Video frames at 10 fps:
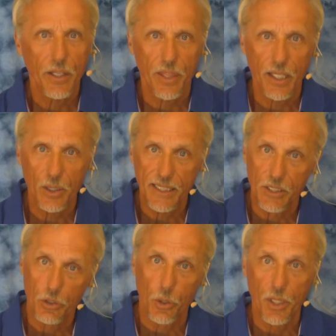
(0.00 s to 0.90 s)
if they
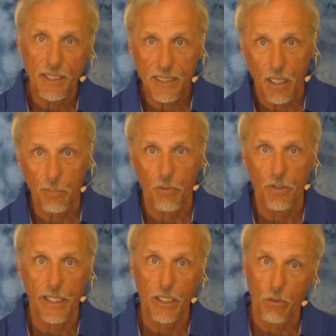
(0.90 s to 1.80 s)
listen to this type of
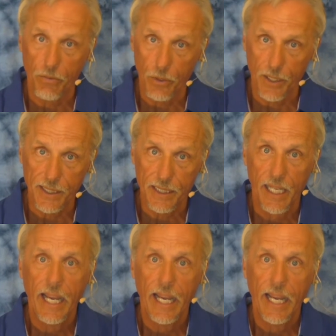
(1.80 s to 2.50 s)
video first